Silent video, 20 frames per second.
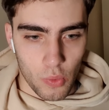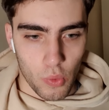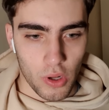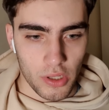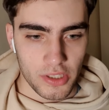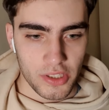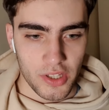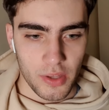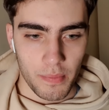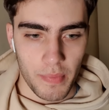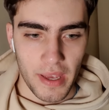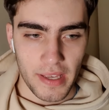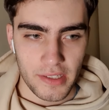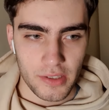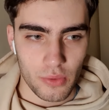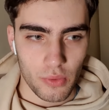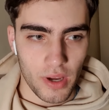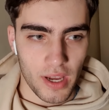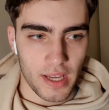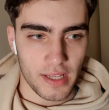What's the
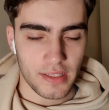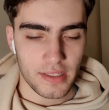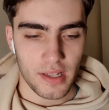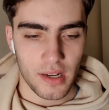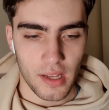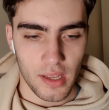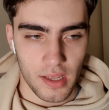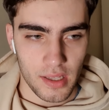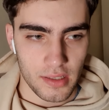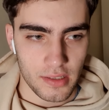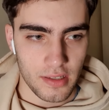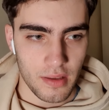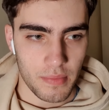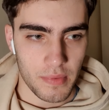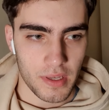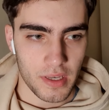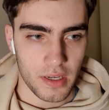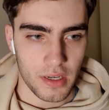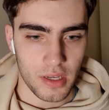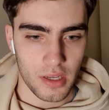best way to learn
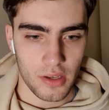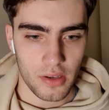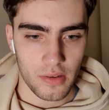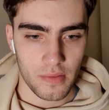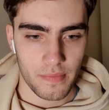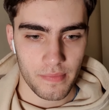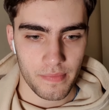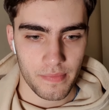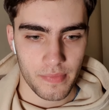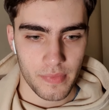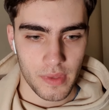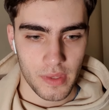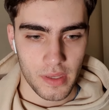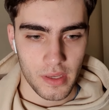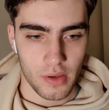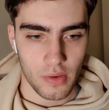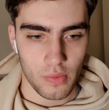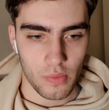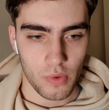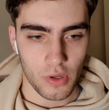something new?
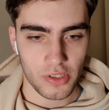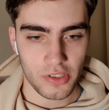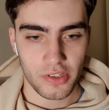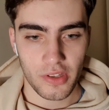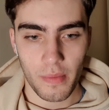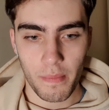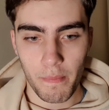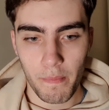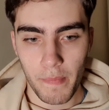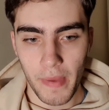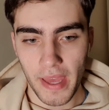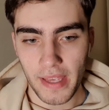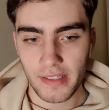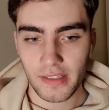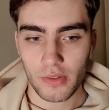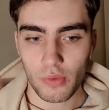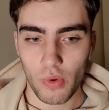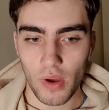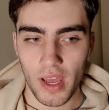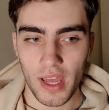What's the
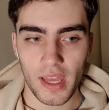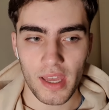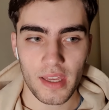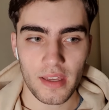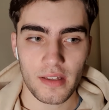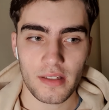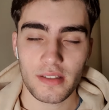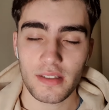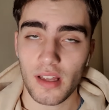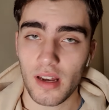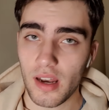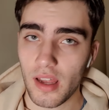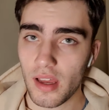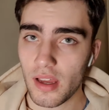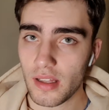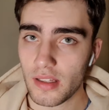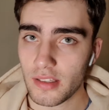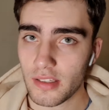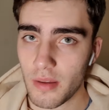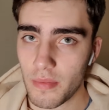best way to
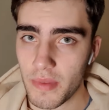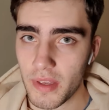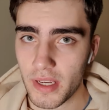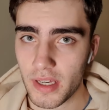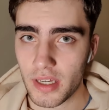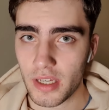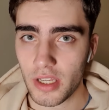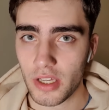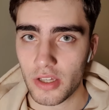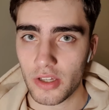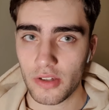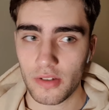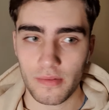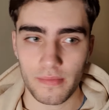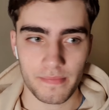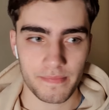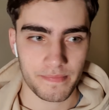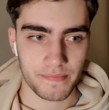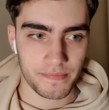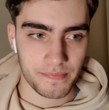learn something new?